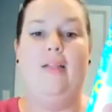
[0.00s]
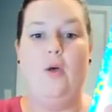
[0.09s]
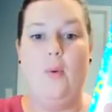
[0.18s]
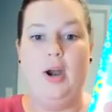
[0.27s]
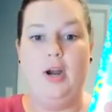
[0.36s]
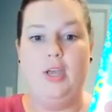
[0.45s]

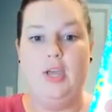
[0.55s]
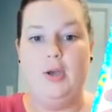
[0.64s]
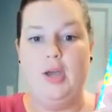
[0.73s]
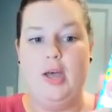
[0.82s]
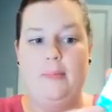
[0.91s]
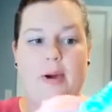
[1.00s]
water and
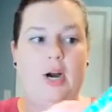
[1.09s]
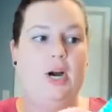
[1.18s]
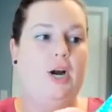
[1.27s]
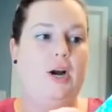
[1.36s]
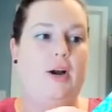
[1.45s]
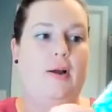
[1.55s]

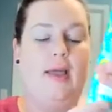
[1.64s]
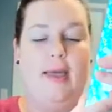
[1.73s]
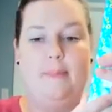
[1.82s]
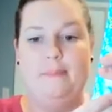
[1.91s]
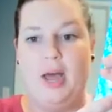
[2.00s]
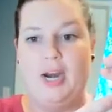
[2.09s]
cucumber
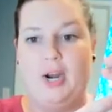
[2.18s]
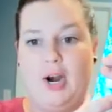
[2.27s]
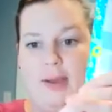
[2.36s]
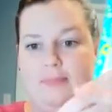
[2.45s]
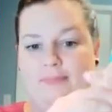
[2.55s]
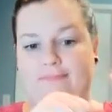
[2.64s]
body
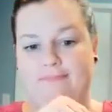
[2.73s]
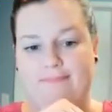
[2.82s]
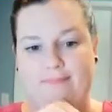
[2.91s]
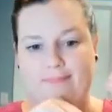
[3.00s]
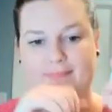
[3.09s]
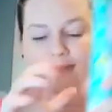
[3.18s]
cream.
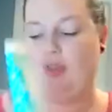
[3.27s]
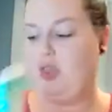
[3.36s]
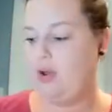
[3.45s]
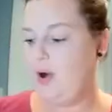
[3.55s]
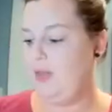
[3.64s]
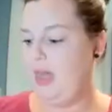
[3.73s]

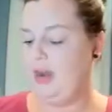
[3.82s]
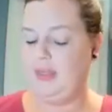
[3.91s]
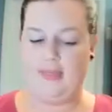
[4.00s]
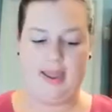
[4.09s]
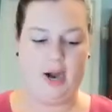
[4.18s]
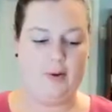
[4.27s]
Throw that
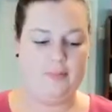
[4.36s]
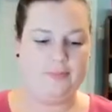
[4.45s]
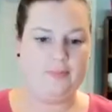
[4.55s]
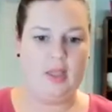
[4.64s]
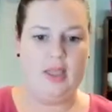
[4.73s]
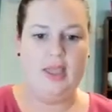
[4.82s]
in there.
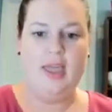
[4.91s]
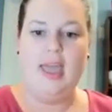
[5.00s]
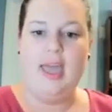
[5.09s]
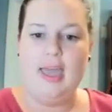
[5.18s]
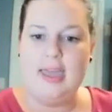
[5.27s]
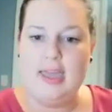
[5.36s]

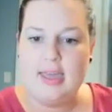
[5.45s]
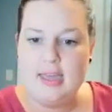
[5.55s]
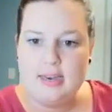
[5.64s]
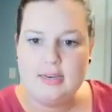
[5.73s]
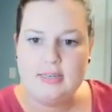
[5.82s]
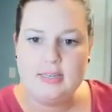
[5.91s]

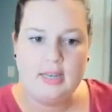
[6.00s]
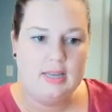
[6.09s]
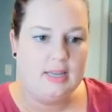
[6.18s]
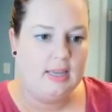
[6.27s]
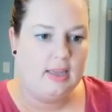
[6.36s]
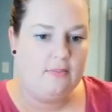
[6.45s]
And
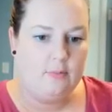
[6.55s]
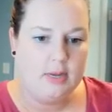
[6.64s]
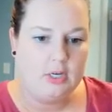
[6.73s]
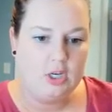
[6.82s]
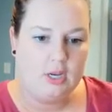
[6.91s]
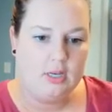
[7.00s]
give
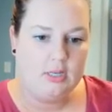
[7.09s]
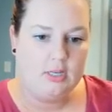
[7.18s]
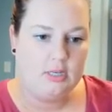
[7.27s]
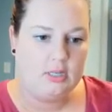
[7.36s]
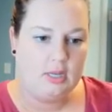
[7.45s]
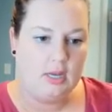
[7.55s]
me just
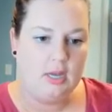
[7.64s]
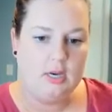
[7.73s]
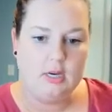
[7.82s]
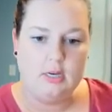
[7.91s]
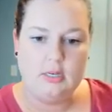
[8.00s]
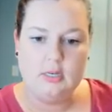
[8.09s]
a
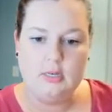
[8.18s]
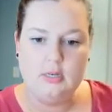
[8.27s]
second.